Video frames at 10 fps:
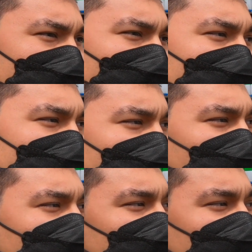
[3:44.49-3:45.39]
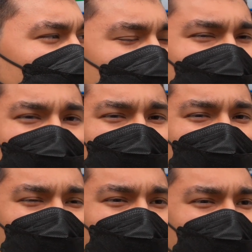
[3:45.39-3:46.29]
we only have the one station and we
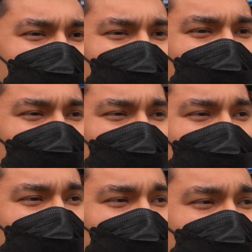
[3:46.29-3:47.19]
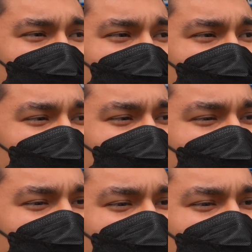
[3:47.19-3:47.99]
have to take a couple connectors to get onto